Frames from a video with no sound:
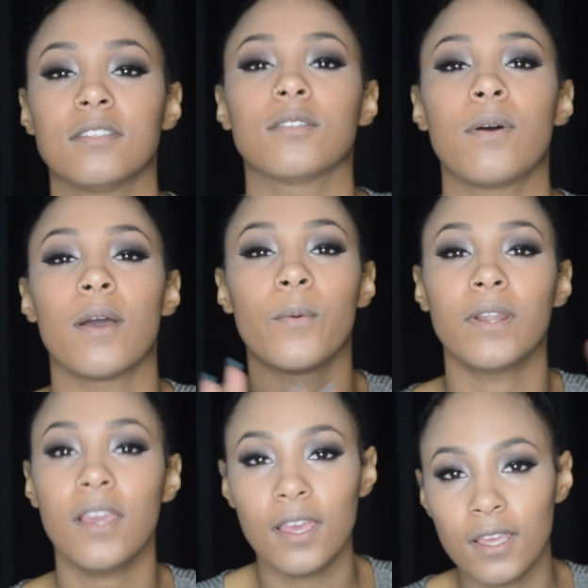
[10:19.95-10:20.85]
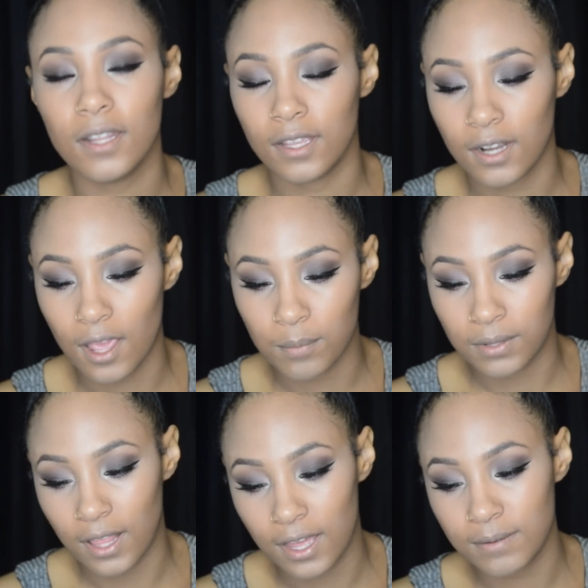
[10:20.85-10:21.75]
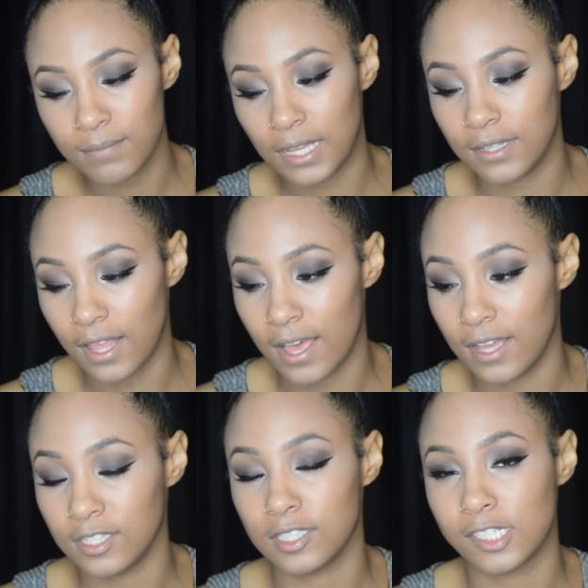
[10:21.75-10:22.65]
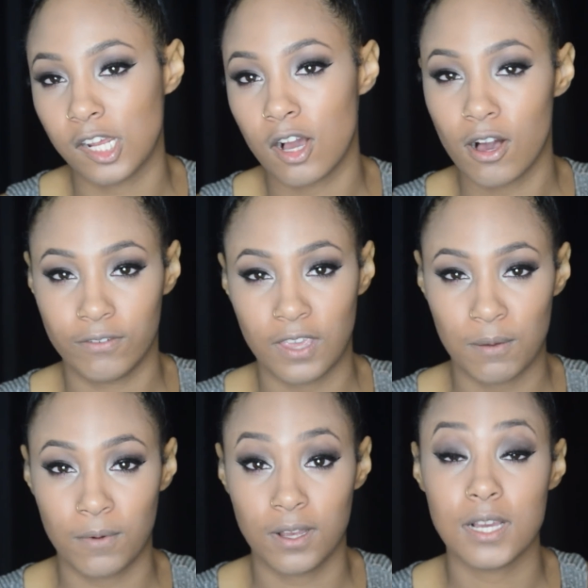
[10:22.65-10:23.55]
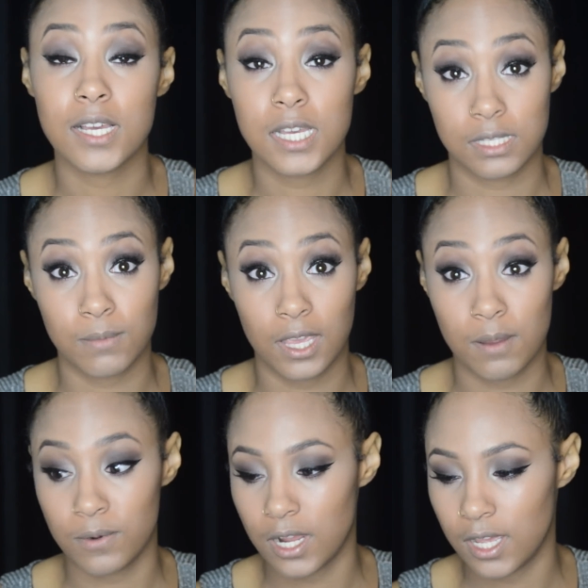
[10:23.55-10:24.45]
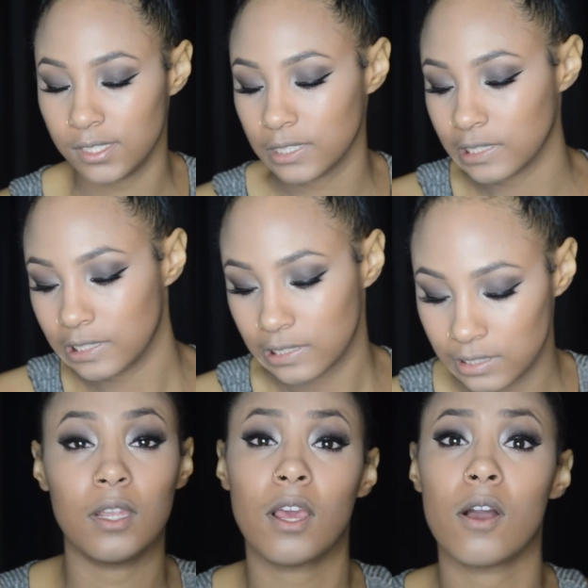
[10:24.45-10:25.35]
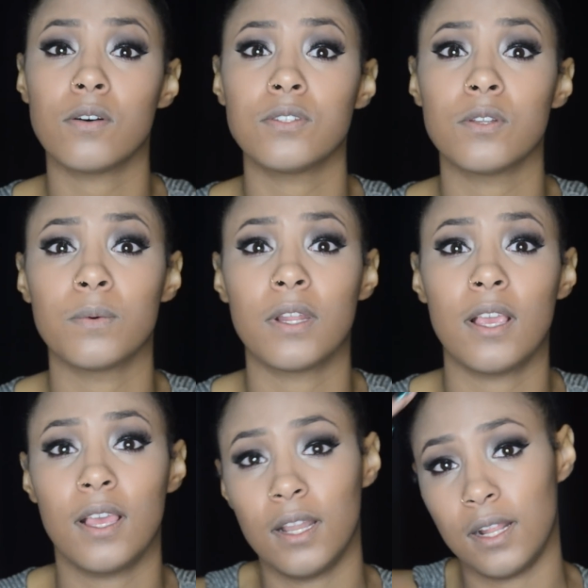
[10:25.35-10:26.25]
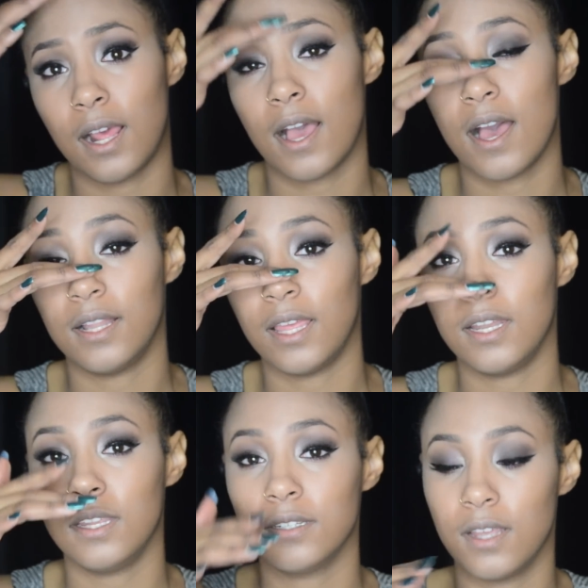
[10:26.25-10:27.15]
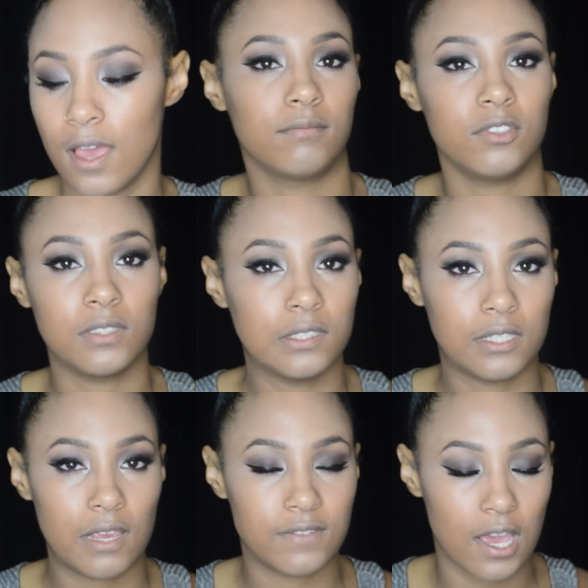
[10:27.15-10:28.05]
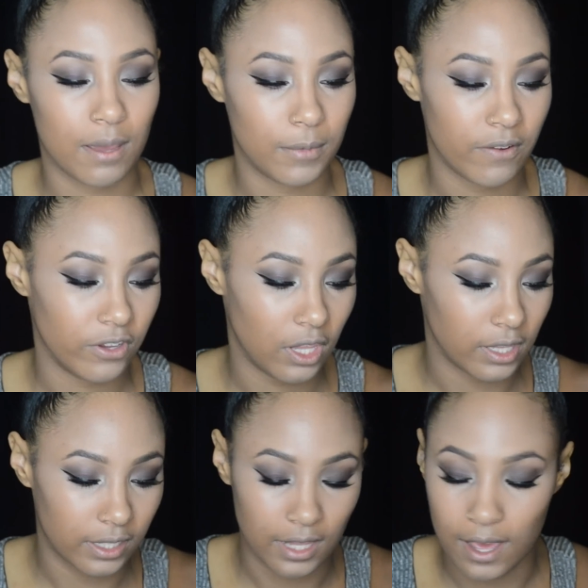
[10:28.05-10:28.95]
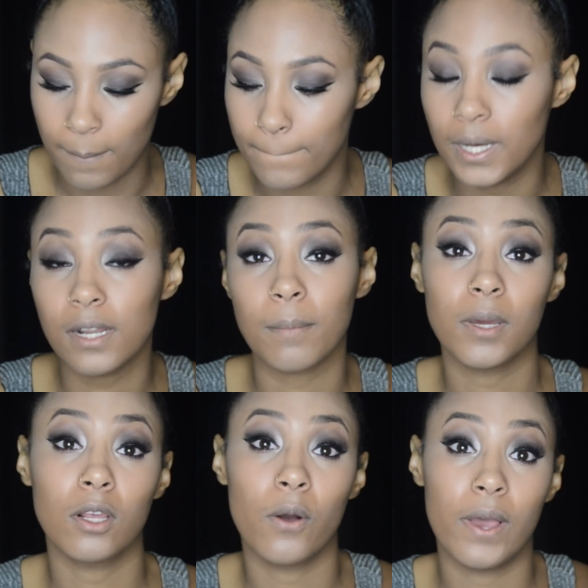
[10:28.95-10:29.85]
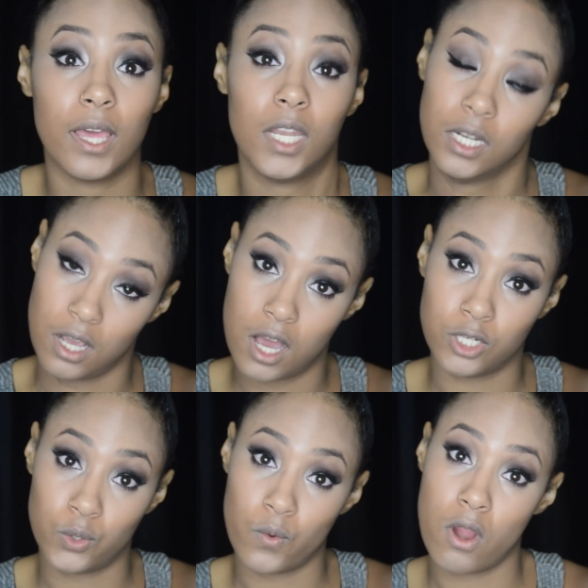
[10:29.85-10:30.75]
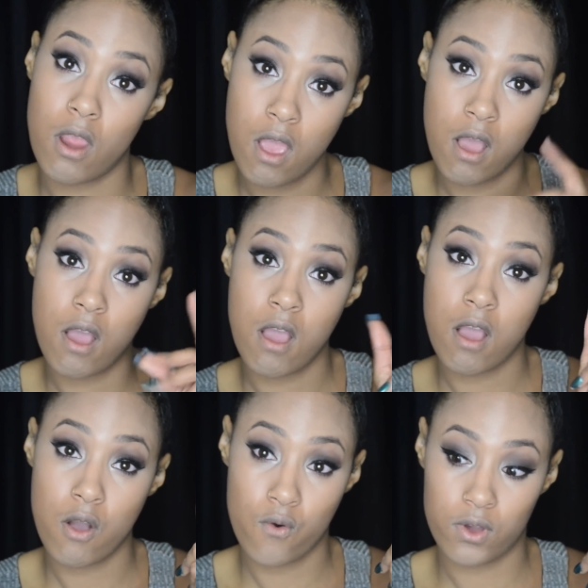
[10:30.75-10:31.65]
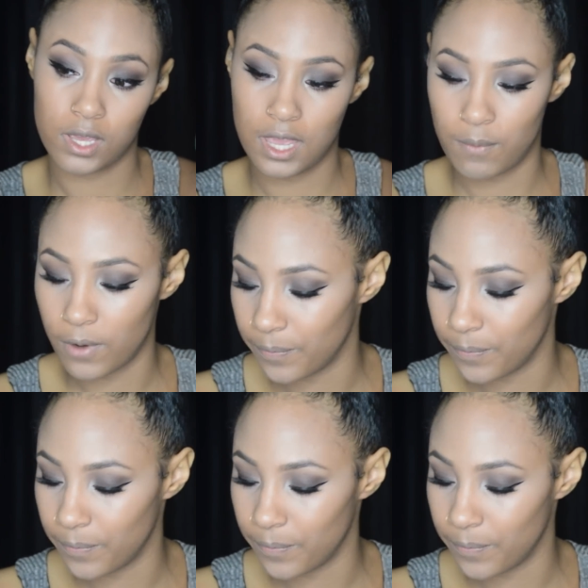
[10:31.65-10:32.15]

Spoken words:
so I went ahead and I applied my lash off camera because my camera died. And I also went ahead and I highlighted just to save time and everything like that. But I'm gonna go ahead and contour my camera.